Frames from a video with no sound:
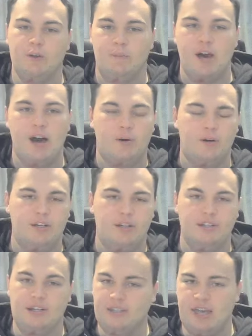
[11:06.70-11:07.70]
power and he
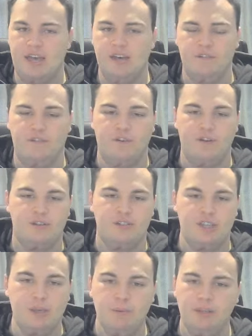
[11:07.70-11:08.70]
does have
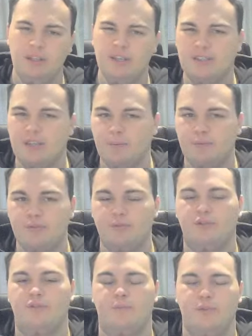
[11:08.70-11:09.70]
seemingly some sort
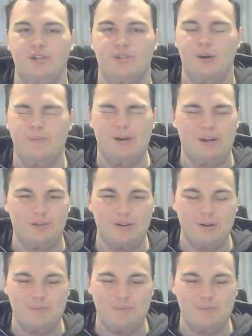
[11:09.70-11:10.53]
of Muay Thai background